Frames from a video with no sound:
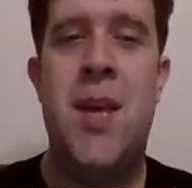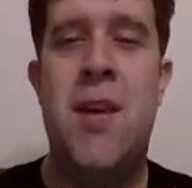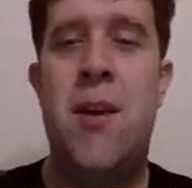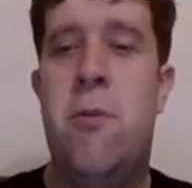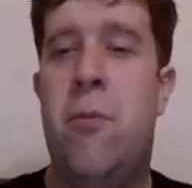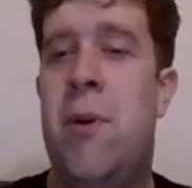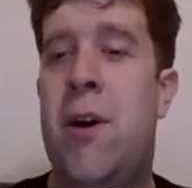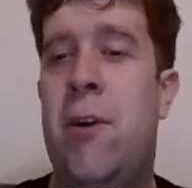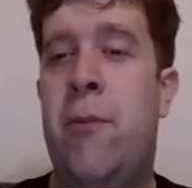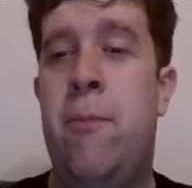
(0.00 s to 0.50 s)

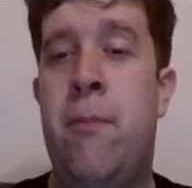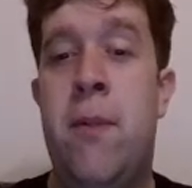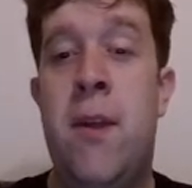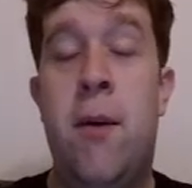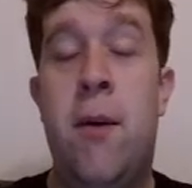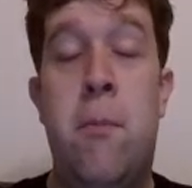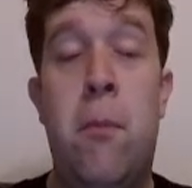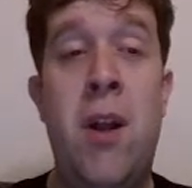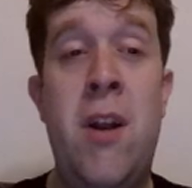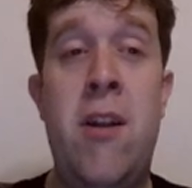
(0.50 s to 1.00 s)
Well,
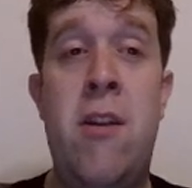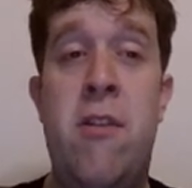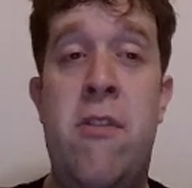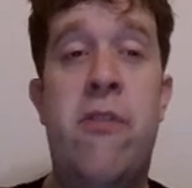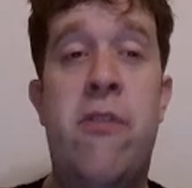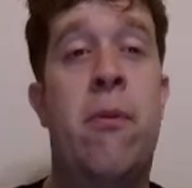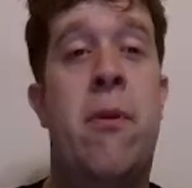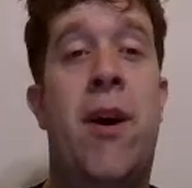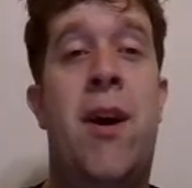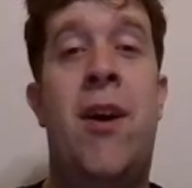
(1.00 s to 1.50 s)
my dinner's
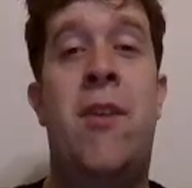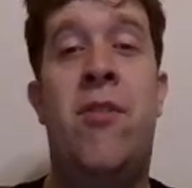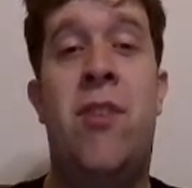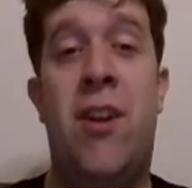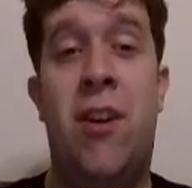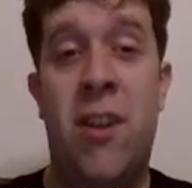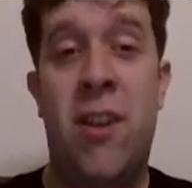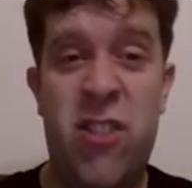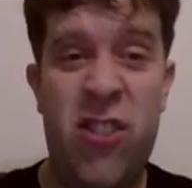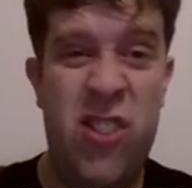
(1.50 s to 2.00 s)
arrived,
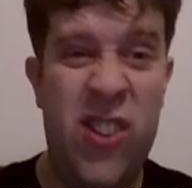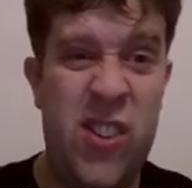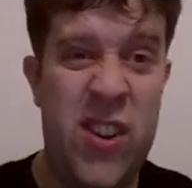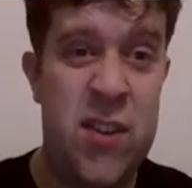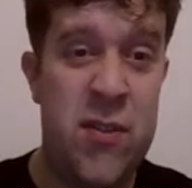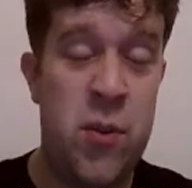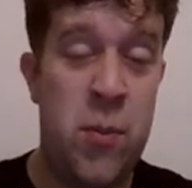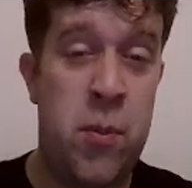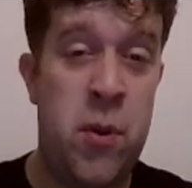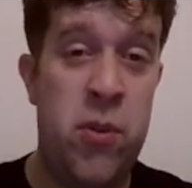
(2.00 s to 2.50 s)
and I still
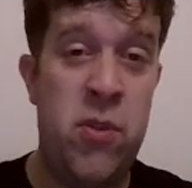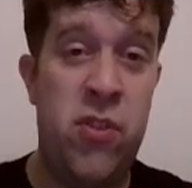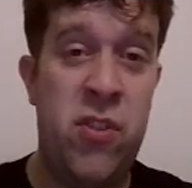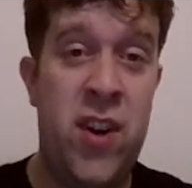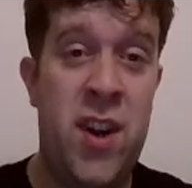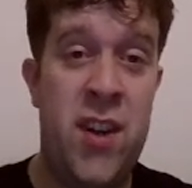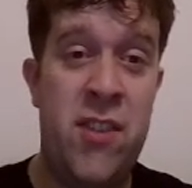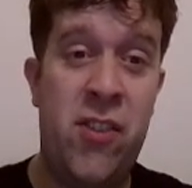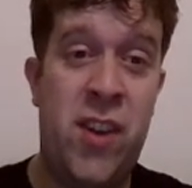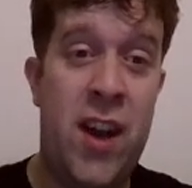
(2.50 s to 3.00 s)
have to post
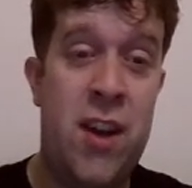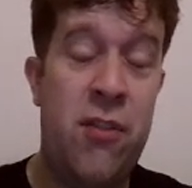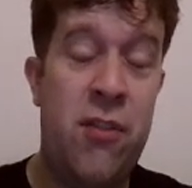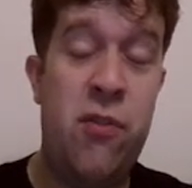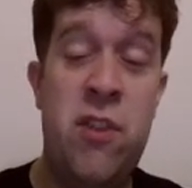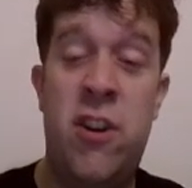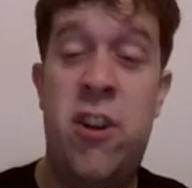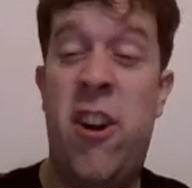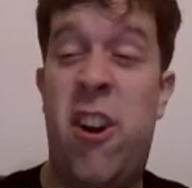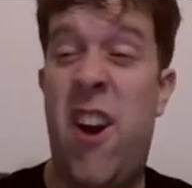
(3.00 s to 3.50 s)
today's gas
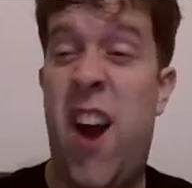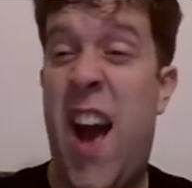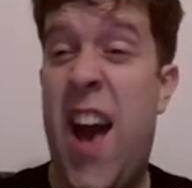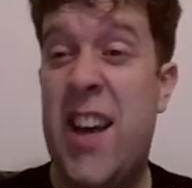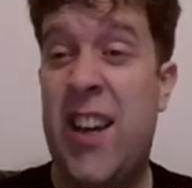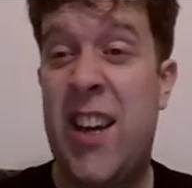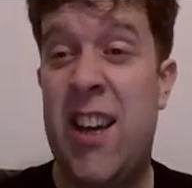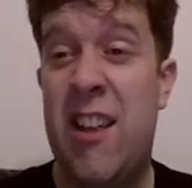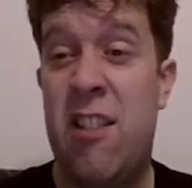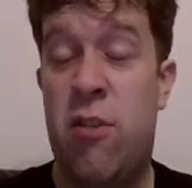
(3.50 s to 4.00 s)
video
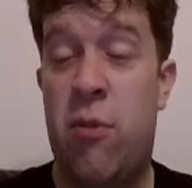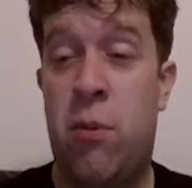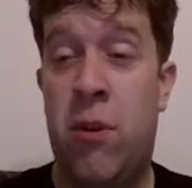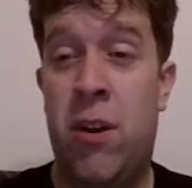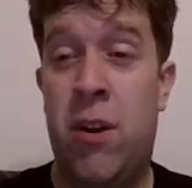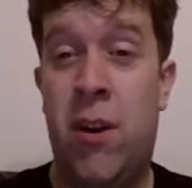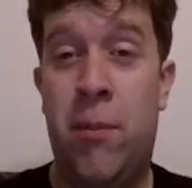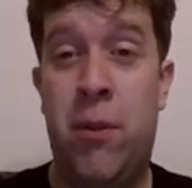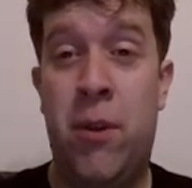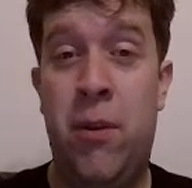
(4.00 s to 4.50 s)
and get this one
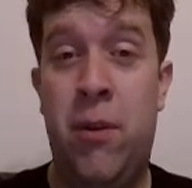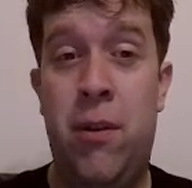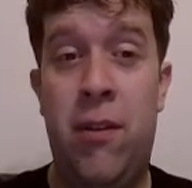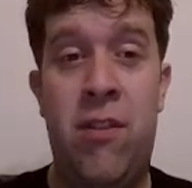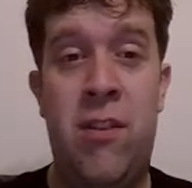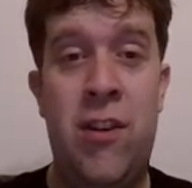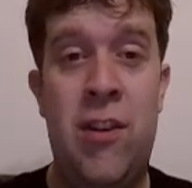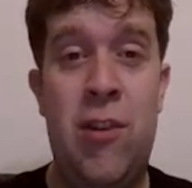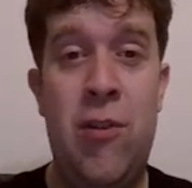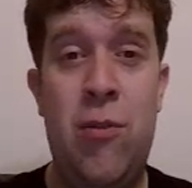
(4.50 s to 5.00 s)
uploaded
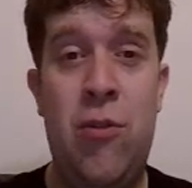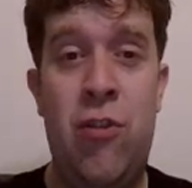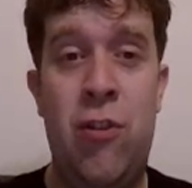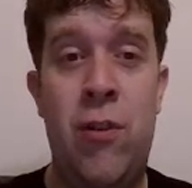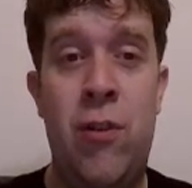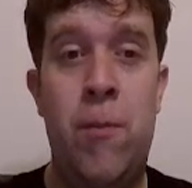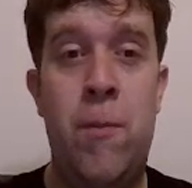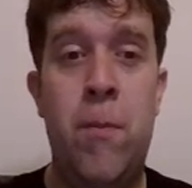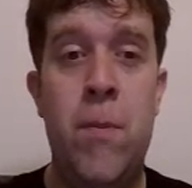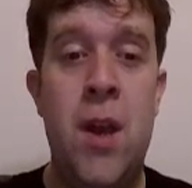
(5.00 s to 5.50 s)
to
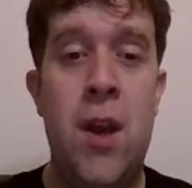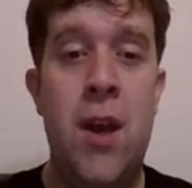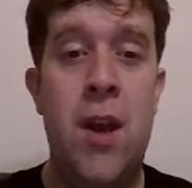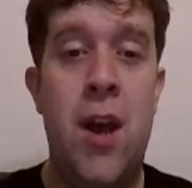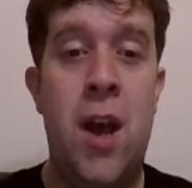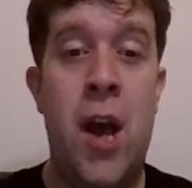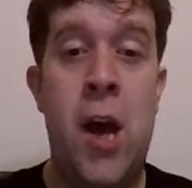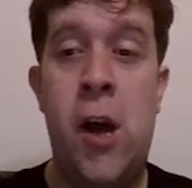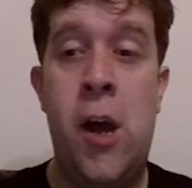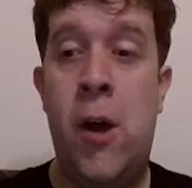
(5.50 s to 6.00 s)
YouTube.
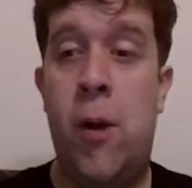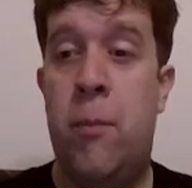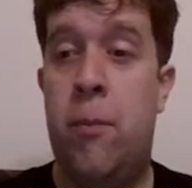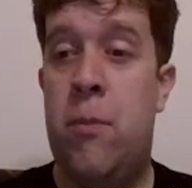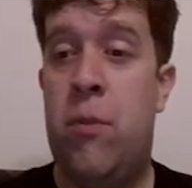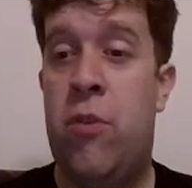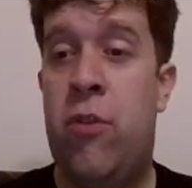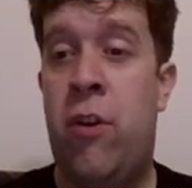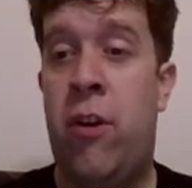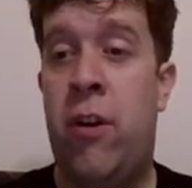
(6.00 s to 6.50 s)

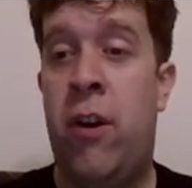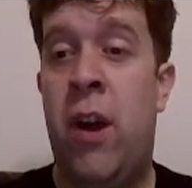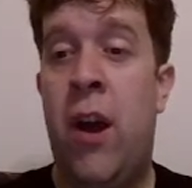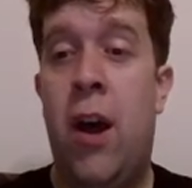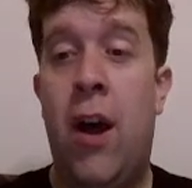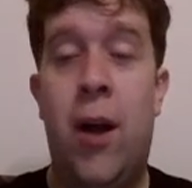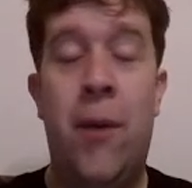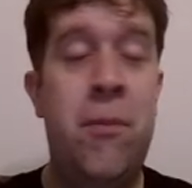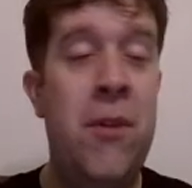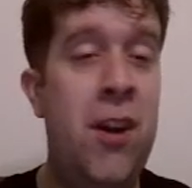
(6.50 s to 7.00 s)
So
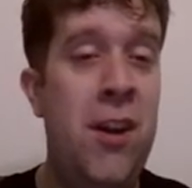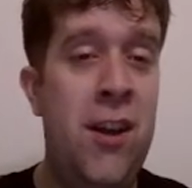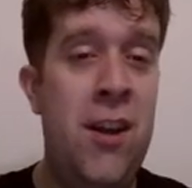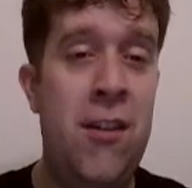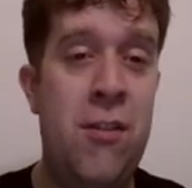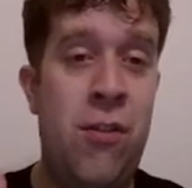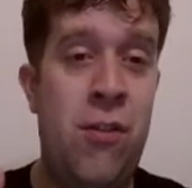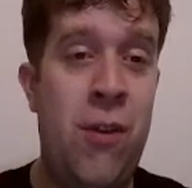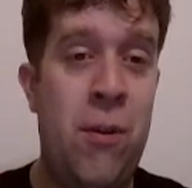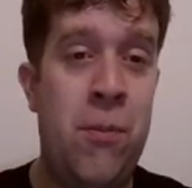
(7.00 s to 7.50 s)
I'm going to
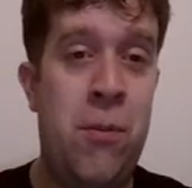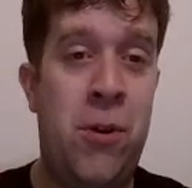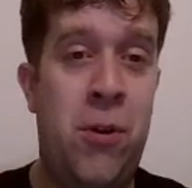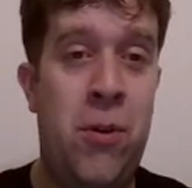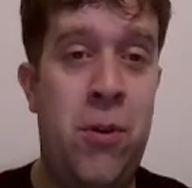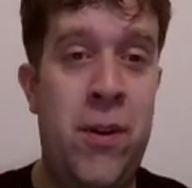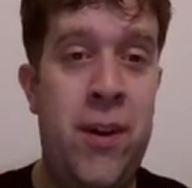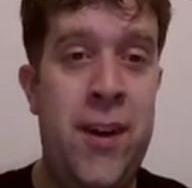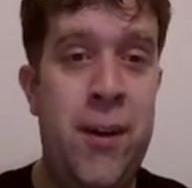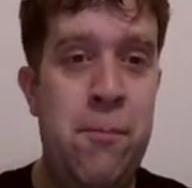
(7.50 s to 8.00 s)
hit stop
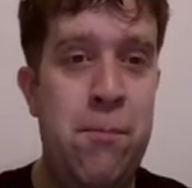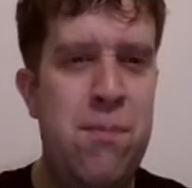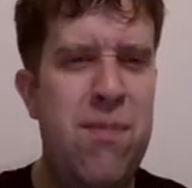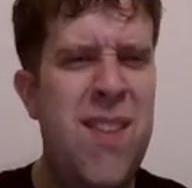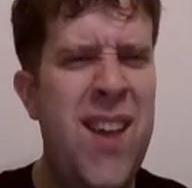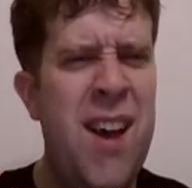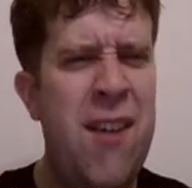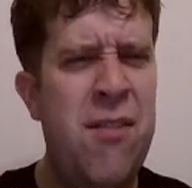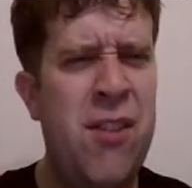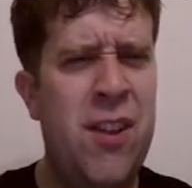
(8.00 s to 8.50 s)
recording,
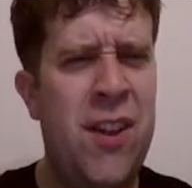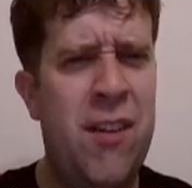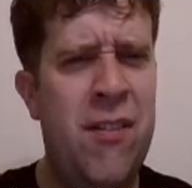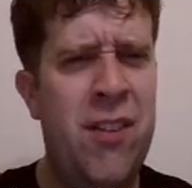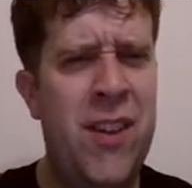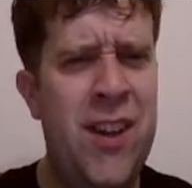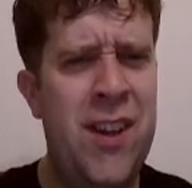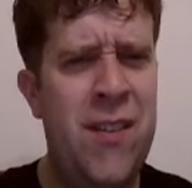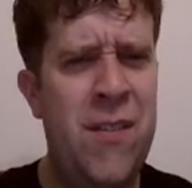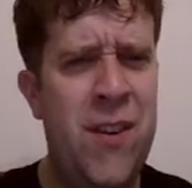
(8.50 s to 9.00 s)
have a
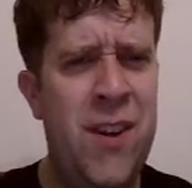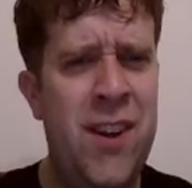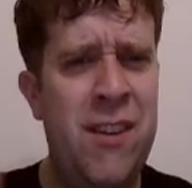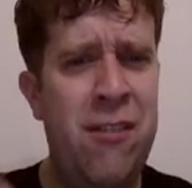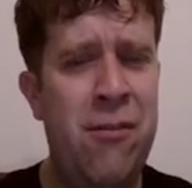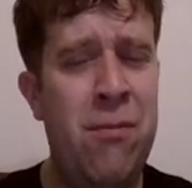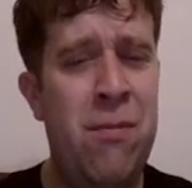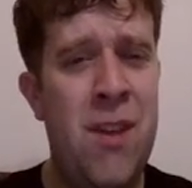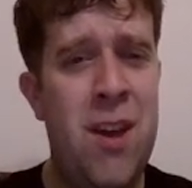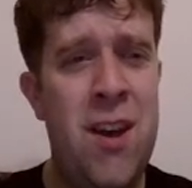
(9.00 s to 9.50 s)
lovely evening,
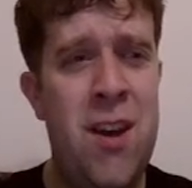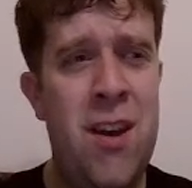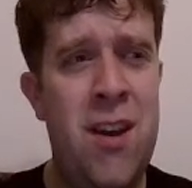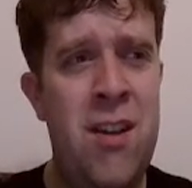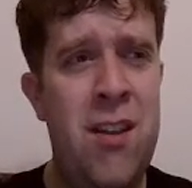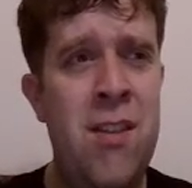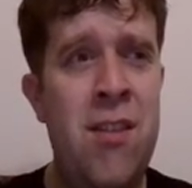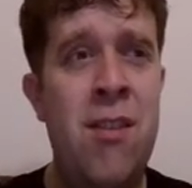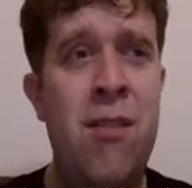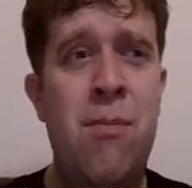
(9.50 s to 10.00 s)

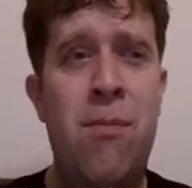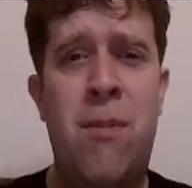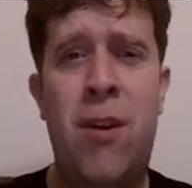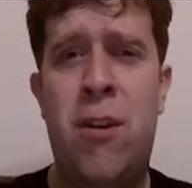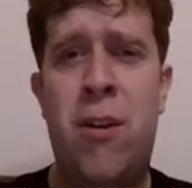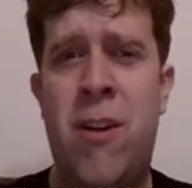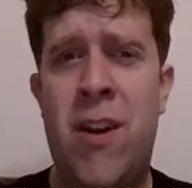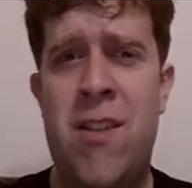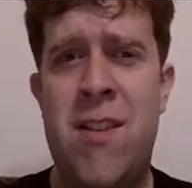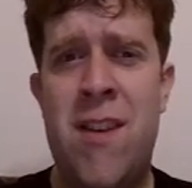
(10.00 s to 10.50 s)
and a
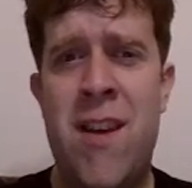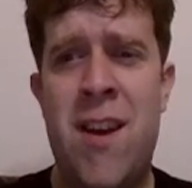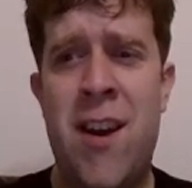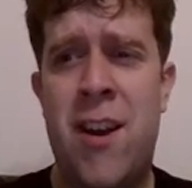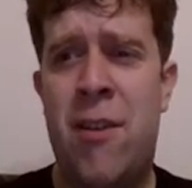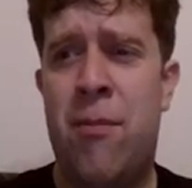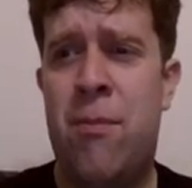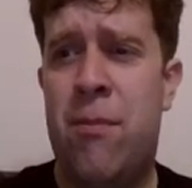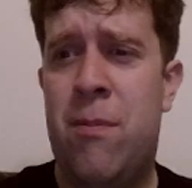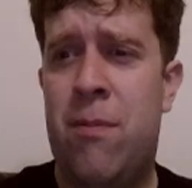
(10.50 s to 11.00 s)
great day.
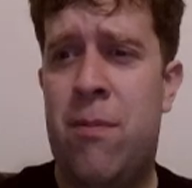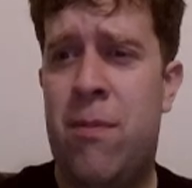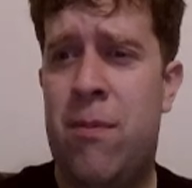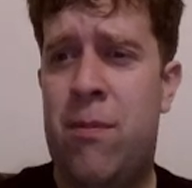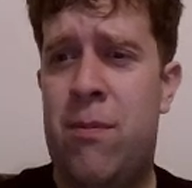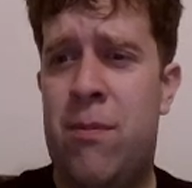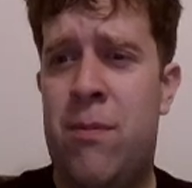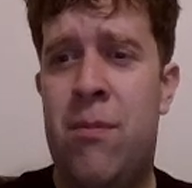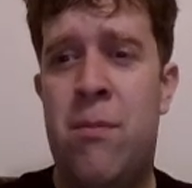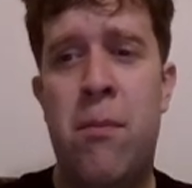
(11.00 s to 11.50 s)

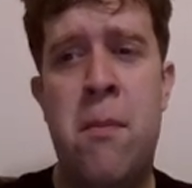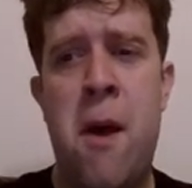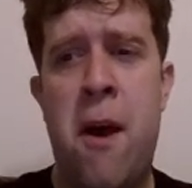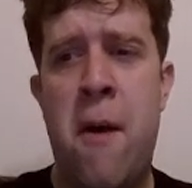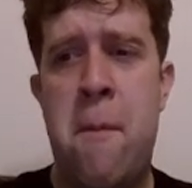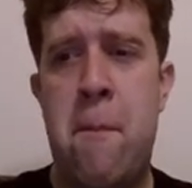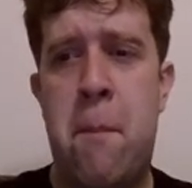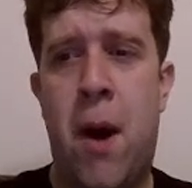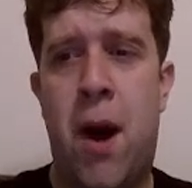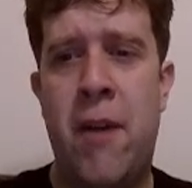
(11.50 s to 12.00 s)

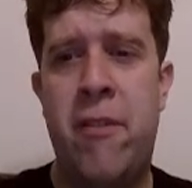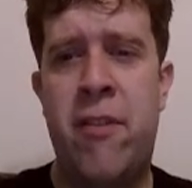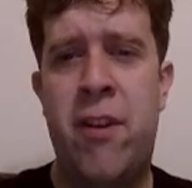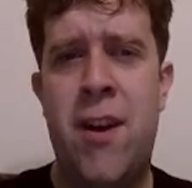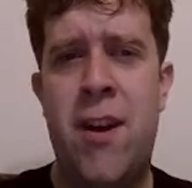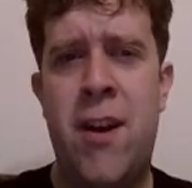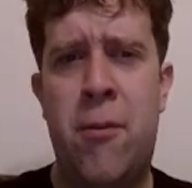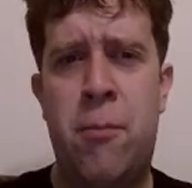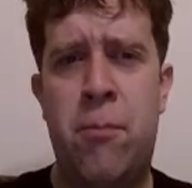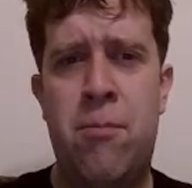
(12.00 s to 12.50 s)
Bye for
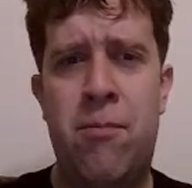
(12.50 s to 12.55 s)
now.